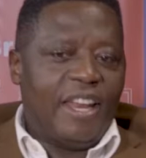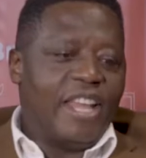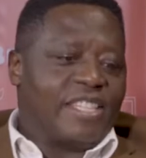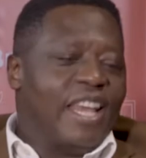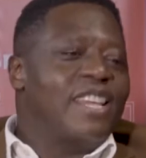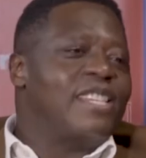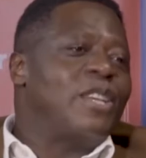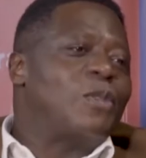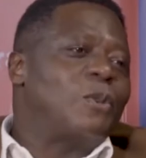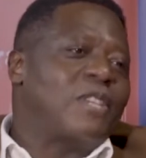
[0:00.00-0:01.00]
It's
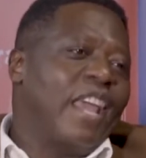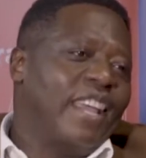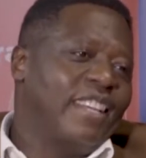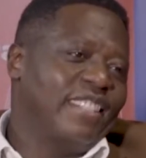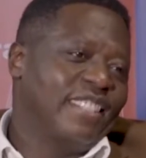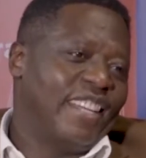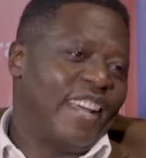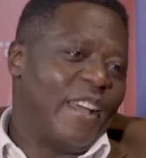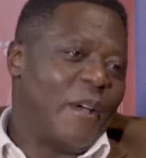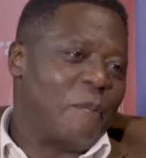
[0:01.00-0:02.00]
easy to say,
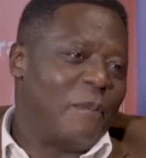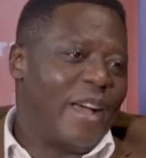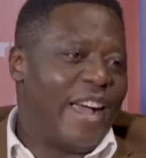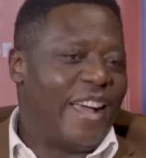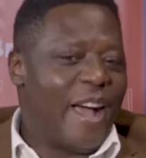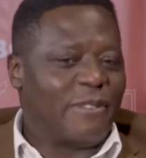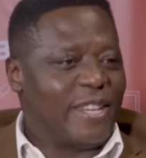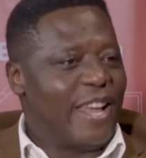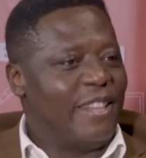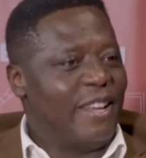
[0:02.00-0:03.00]

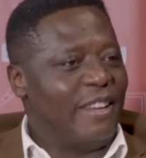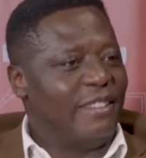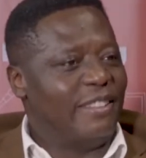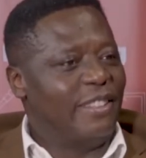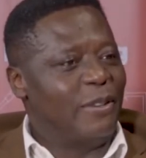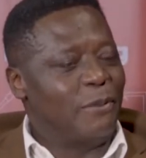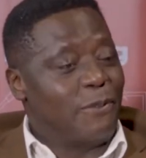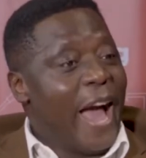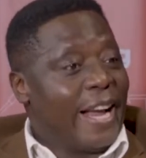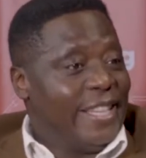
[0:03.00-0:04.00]
after the
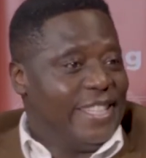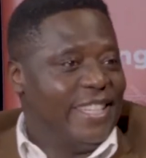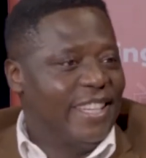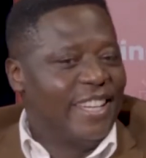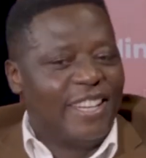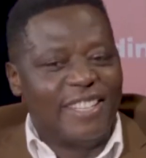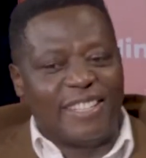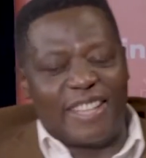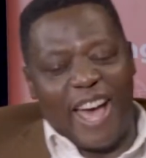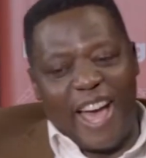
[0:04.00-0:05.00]
fact
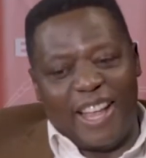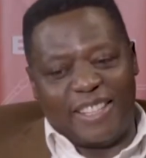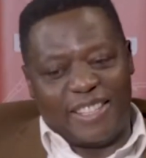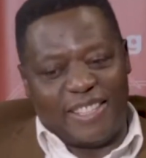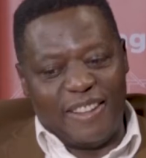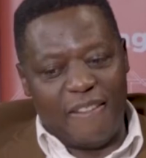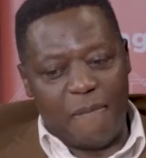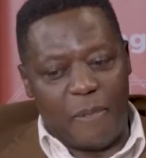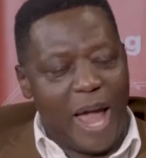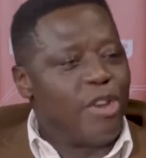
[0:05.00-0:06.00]
that
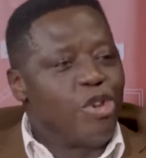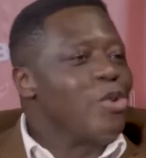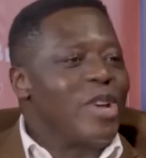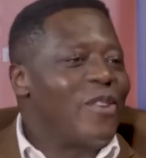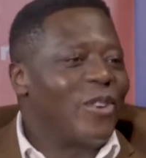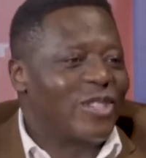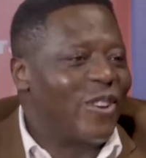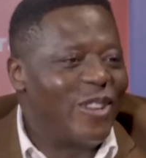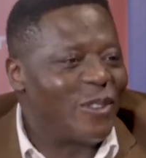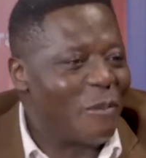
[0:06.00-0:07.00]
I knew it was
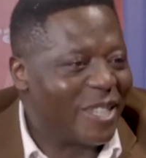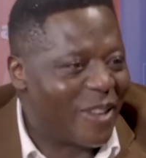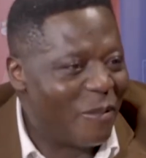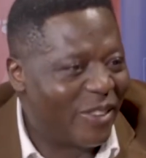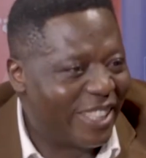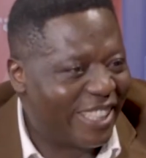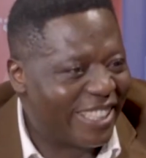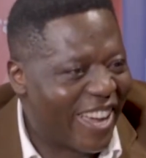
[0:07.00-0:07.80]
going to be somebody.